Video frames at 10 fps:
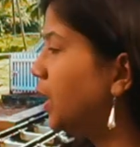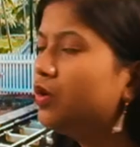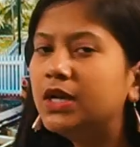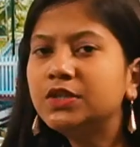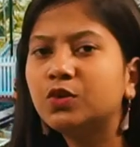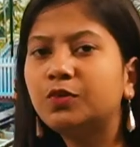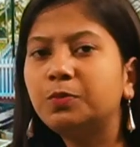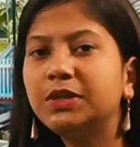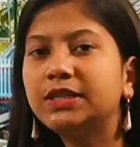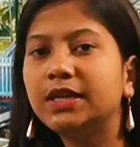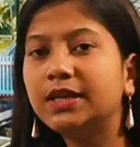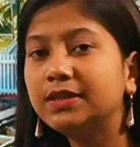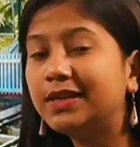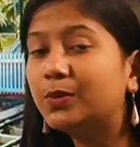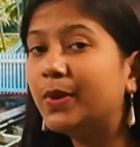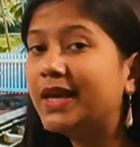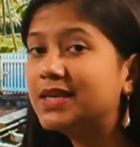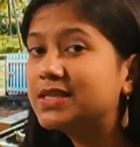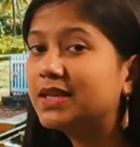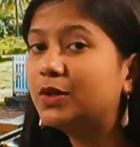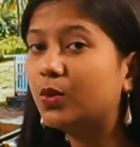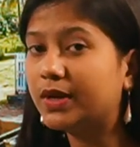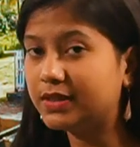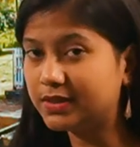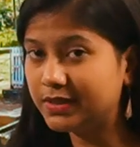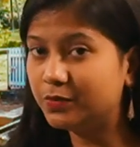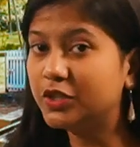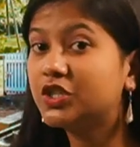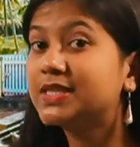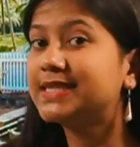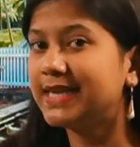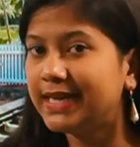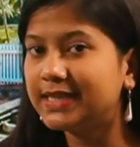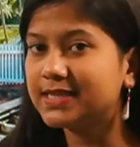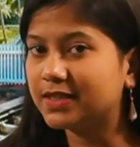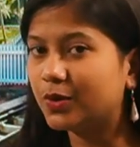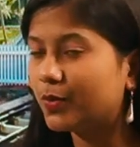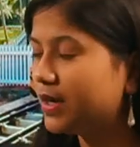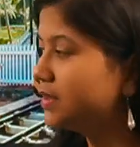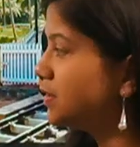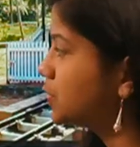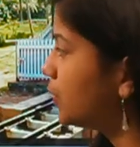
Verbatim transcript: Now guys, you would be thinking that where is it located? In which state is it located?